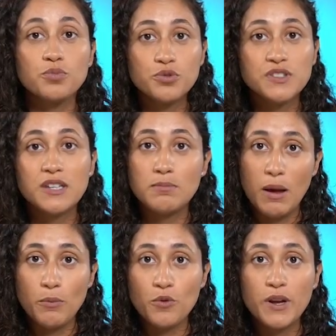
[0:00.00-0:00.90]
boosting
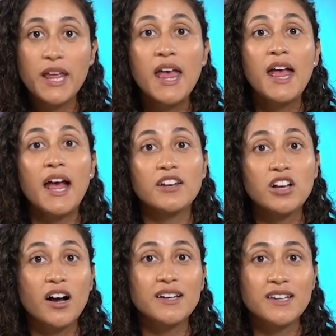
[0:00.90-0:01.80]
memory and
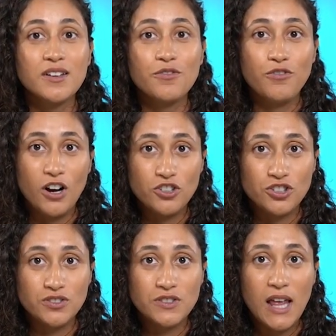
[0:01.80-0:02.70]
cognitive
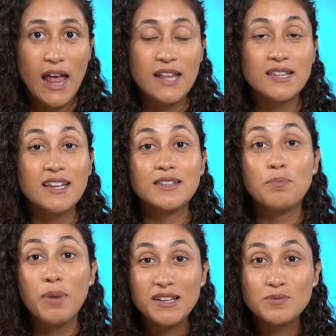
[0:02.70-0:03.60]
functions. And the
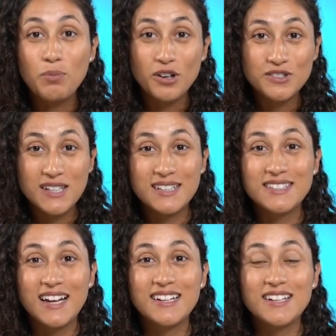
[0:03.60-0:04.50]
best part
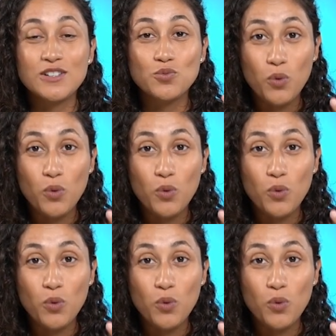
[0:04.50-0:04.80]
is that it is